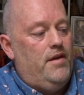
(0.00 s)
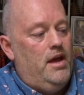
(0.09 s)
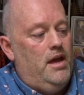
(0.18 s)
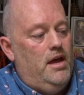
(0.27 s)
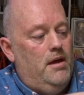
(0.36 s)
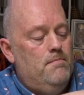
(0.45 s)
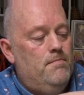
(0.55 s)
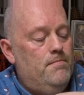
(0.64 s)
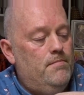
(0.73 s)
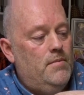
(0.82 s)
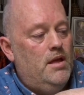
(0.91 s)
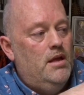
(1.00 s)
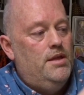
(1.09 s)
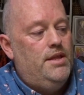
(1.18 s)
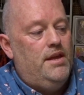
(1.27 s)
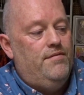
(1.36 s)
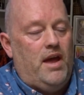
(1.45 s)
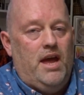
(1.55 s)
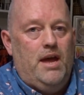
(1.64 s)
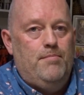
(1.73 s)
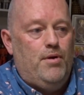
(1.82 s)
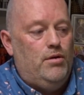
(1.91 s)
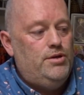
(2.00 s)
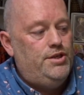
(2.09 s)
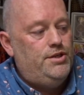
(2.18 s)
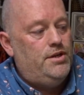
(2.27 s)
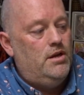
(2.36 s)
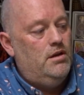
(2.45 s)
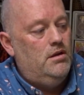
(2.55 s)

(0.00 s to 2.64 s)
um, they've airbrushed